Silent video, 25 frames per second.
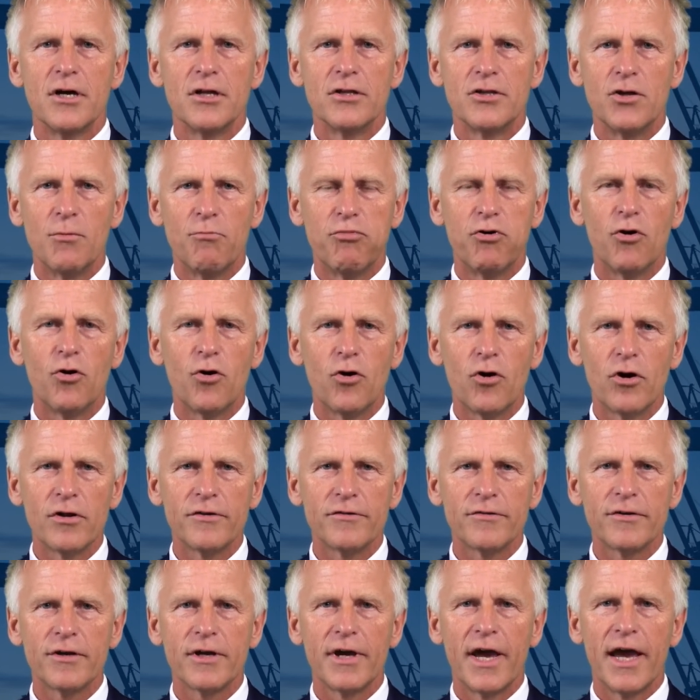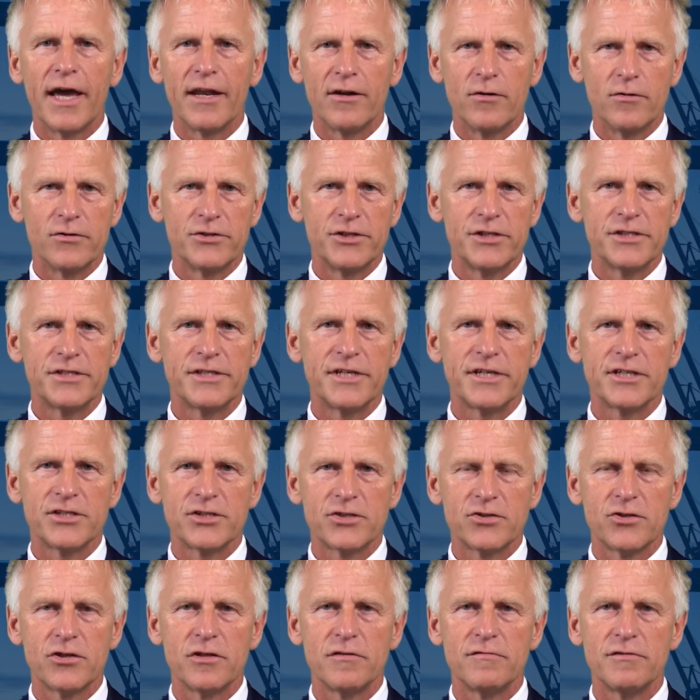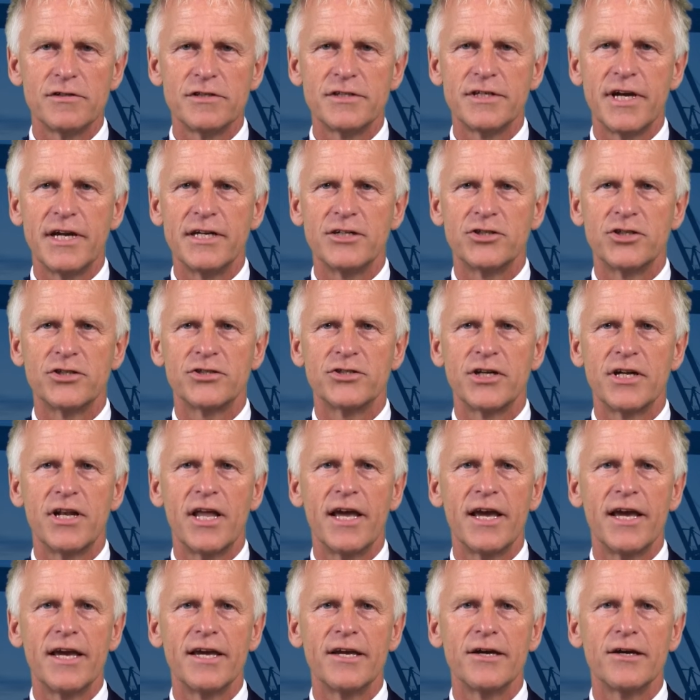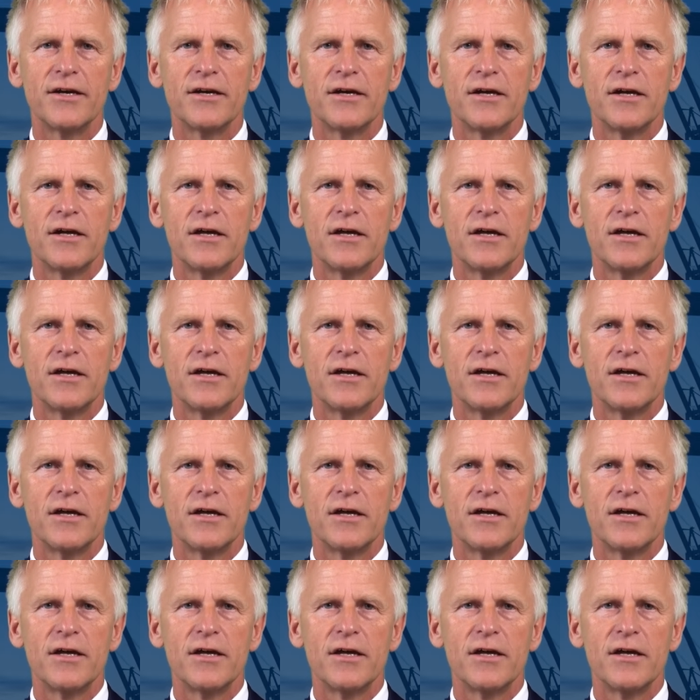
the Port and Logistics Service HHLA,